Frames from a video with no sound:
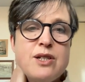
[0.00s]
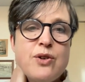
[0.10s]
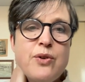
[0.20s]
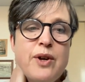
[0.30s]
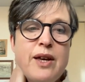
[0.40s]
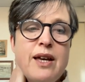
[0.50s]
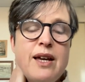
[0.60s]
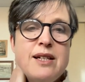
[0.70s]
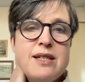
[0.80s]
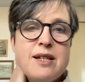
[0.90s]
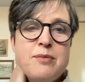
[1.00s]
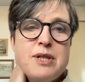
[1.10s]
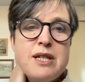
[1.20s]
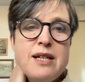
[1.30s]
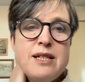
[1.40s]
So in some
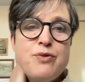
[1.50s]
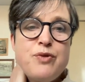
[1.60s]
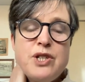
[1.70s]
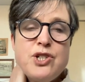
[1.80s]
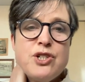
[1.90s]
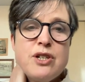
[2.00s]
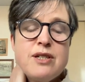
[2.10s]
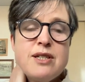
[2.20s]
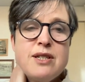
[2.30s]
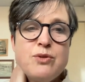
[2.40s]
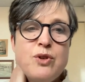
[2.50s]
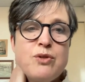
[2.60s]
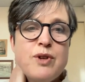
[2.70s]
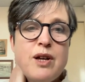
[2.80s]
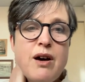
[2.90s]
states, fish are still
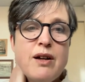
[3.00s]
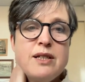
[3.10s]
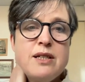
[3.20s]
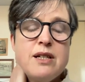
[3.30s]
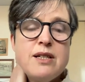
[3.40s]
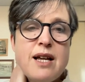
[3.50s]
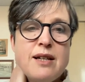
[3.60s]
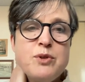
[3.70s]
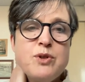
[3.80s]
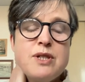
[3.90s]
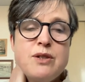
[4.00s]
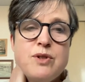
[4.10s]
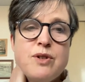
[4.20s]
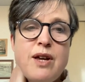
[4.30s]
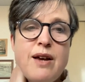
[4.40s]
not regarded as animals, still
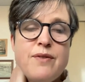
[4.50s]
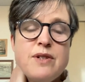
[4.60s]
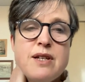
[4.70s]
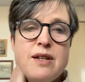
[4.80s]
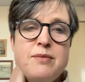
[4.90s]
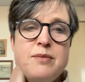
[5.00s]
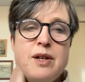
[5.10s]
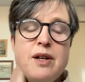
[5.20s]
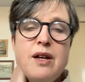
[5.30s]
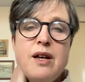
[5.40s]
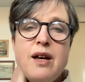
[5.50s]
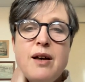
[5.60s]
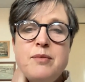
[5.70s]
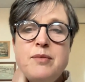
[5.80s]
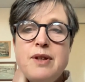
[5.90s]
don't have the same
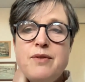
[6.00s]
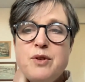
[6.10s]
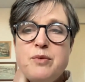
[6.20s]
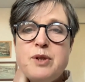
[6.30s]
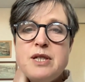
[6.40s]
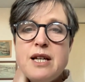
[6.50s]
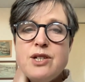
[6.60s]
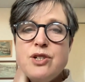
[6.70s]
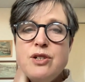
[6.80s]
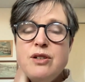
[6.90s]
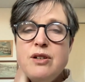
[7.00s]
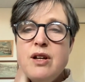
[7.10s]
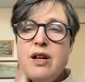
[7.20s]
um, level of protection.